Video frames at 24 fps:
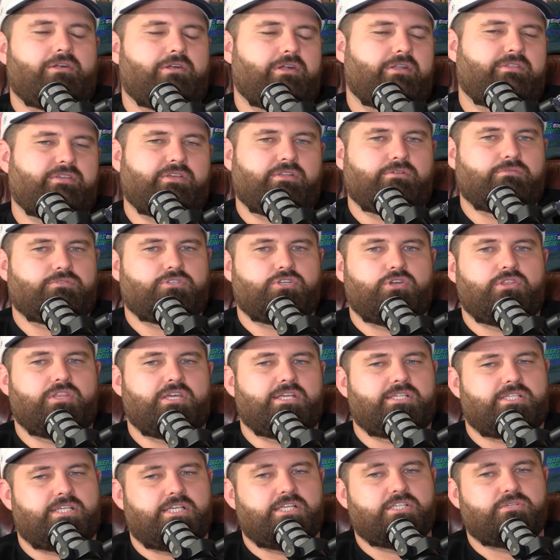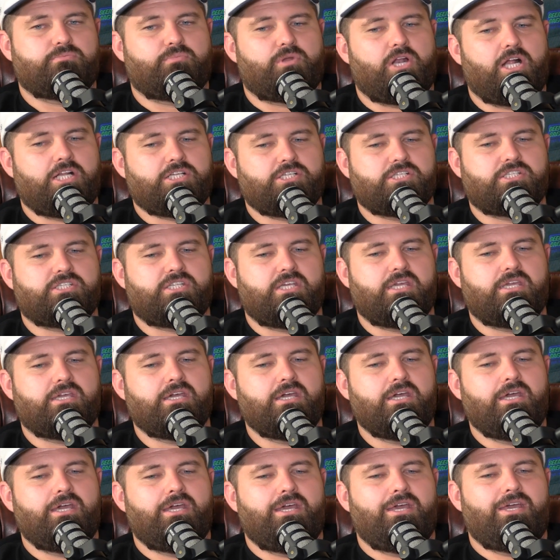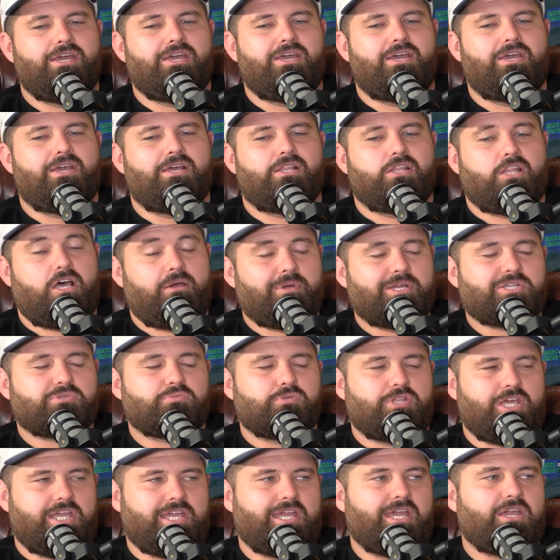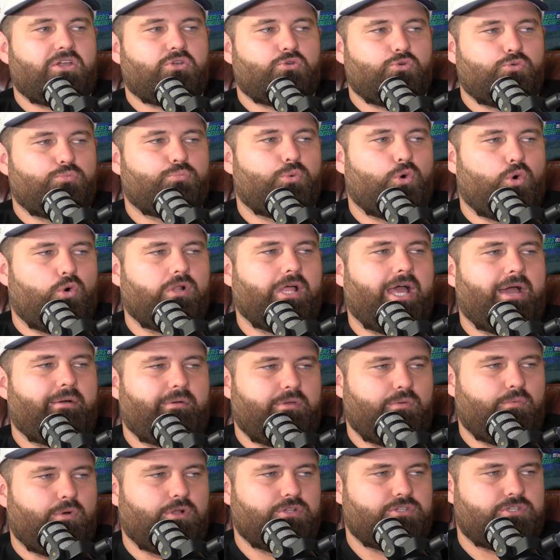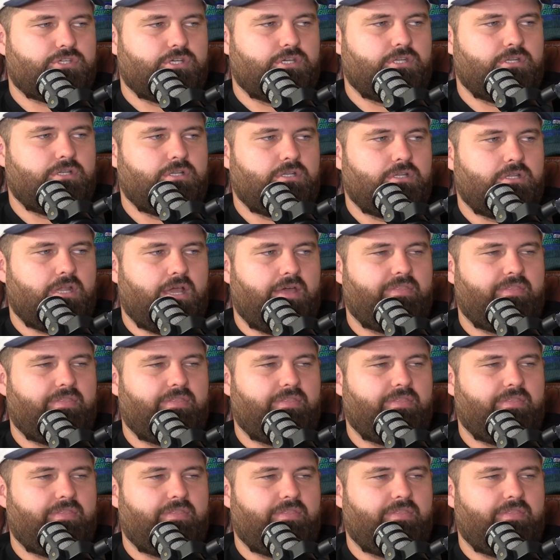I don't think it'll turn their season, but I just think Lomax will then get good ball how he wants it.